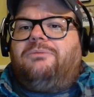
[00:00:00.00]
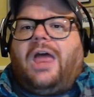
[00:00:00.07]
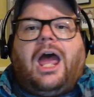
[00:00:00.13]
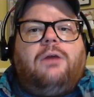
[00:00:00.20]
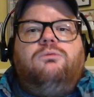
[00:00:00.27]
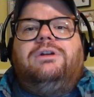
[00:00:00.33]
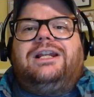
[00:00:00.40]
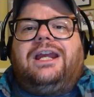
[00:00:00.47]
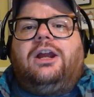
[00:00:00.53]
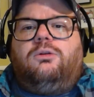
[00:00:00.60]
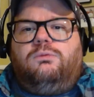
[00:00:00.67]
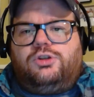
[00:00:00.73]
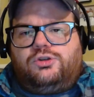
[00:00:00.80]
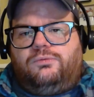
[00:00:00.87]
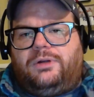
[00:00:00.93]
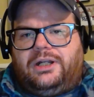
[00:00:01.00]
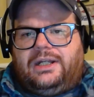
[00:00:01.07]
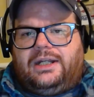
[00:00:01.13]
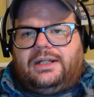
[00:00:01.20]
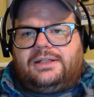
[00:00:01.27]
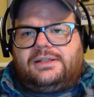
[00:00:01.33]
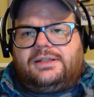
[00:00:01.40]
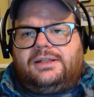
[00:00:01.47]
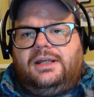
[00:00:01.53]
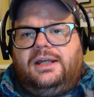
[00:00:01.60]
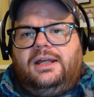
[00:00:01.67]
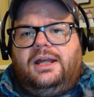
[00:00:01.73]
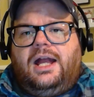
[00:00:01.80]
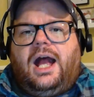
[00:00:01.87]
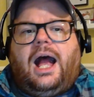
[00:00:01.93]
I wouldn't care which one it is.
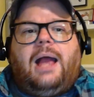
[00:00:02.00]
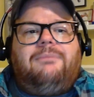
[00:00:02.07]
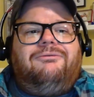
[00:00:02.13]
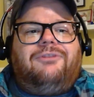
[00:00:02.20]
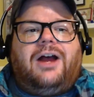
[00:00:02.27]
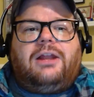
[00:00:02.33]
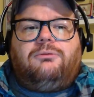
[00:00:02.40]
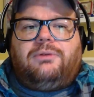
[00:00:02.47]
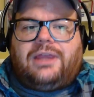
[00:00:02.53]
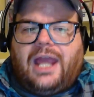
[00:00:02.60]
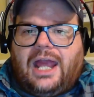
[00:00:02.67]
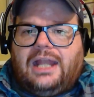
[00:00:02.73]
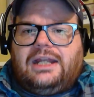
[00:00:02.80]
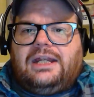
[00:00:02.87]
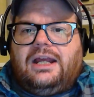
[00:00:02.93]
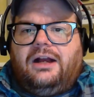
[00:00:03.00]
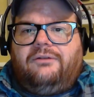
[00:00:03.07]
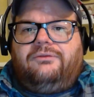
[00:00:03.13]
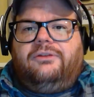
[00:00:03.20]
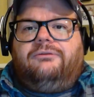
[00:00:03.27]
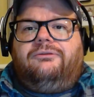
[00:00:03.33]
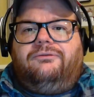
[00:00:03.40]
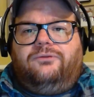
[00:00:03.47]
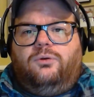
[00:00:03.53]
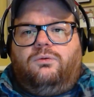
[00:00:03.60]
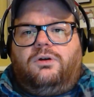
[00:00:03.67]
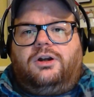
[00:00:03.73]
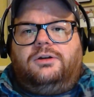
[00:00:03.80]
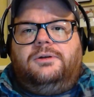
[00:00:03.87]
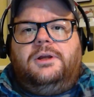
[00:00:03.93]
I'm fine with any of the
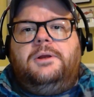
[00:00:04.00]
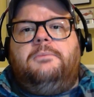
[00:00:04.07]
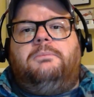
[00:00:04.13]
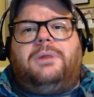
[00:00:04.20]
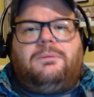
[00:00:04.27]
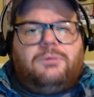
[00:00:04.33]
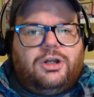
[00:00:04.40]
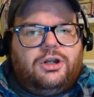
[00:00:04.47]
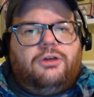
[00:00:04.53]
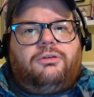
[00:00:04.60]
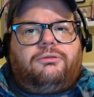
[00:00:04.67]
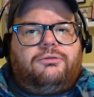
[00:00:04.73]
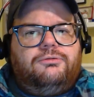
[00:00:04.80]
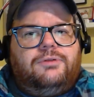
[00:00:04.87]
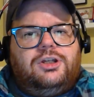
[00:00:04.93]
4. But I'm going to go through